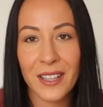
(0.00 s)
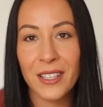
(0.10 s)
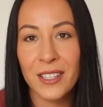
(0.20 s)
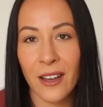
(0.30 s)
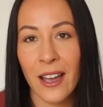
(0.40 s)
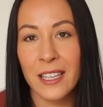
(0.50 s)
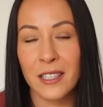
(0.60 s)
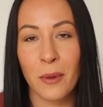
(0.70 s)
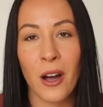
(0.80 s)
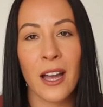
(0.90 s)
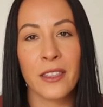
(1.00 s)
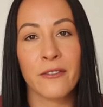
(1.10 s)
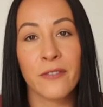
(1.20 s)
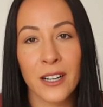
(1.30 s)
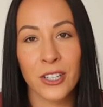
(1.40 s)
the science behind the
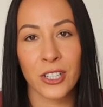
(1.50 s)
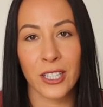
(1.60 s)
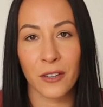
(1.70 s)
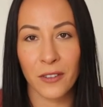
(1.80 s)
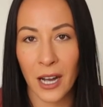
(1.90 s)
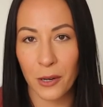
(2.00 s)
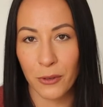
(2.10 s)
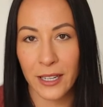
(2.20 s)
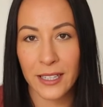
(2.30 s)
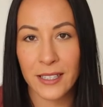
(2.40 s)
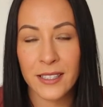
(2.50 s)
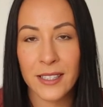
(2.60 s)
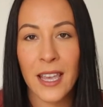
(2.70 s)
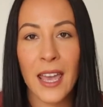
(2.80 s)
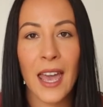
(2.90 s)
functioning of card
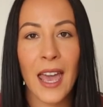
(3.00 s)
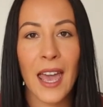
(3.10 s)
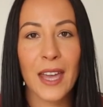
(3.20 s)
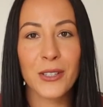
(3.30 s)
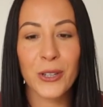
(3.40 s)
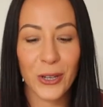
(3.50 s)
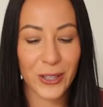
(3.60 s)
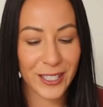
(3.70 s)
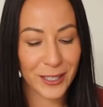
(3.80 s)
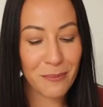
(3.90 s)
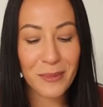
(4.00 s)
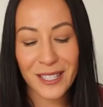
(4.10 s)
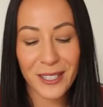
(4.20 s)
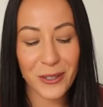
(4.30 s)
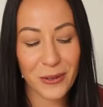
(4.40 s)
readings, and turn this
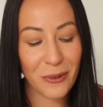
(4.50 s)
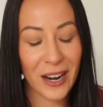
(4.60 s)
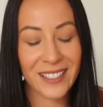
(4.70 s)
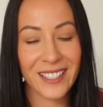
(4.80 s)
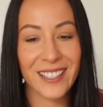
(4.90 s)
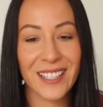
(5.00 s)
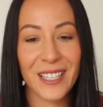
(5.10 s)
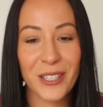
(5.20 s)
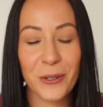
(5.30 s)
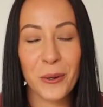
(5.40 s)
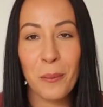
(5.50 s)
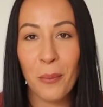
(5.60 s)
mystical practice into a